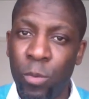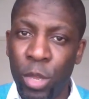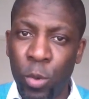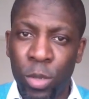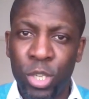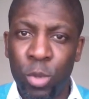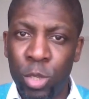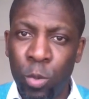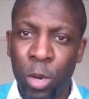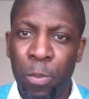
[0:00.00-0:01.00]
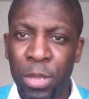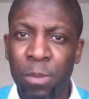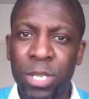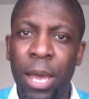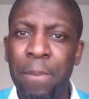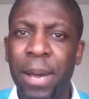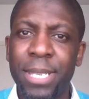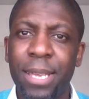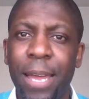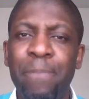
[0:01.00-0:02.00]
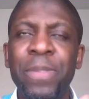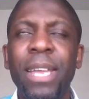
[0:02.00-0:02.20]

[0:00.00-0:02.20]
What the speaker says: what you want to do is you want to put them side by side